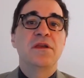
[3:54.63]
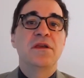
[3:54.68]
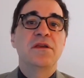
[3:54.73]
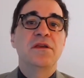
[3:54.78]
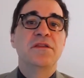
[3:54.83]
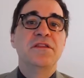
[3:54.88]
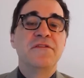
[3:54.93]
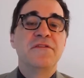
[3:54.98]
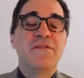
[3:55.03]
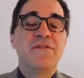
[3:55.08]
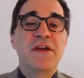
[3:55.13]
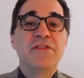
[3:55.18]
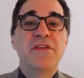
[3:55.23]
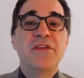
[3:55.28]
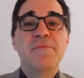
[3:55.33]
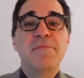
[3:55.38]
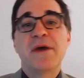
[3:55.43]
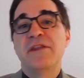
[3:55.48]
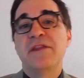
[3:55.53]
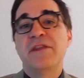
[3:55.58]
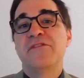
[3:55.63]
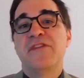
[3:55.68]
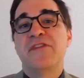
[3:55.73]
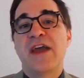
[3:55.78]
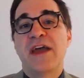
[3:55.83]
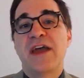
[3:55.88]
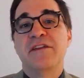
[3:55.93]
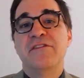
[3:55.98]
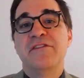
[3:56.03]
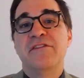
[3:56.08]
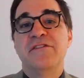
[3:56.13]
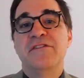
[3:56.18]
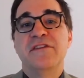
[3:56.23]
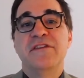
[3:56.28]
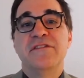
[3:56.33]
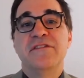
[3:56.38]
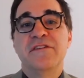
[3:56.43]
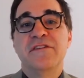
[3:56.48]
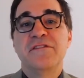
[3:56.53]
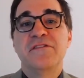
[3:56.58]
In the event that metastatic
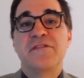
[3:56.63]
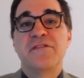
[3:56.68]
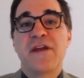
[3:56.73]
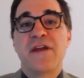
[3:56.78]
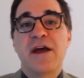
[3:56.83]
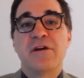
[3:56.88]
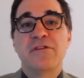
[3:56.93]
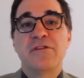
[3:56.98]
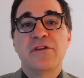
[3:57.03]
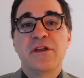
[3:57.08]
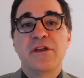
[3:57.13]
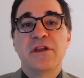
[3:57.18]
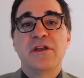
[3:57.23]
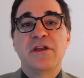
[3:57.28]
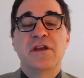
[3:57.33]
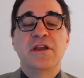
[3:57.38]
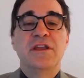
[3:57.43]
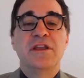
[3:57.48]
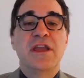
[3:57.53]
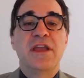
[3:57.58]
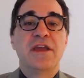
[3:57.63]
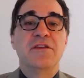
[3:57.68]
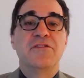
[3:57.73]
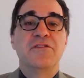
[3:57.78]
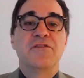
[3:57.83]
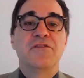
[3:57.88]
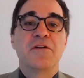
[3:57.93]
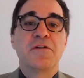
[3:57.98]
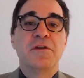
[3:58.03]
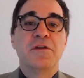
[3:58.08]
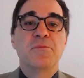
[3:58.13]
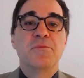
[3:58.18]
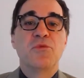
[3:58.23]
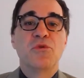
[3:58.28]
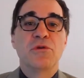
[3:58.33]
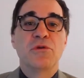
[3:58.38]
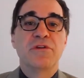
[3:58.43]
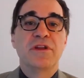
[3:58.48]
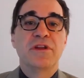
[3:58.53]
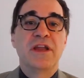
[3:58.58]
disease is found, again, it's very
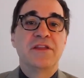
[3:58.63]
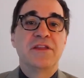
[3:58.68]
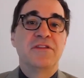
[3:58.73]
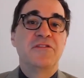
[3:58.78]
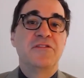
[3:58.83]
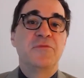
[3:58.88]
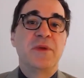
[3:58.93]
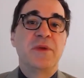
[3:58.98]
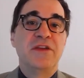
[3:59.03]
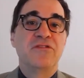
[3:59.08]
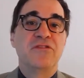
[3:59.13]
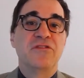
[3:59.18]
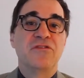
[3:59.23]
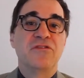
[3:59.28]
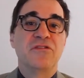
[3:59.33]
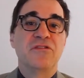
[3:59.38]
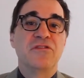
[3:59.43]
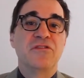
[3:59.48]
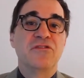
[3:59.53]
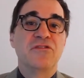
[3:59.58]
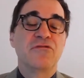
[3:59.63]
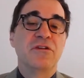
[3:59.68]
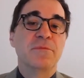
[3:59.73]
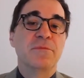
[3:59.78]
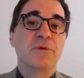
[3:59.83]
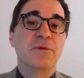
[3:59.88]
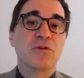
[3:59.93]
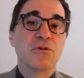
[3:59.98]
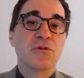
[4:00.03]
important to get these patients into treatment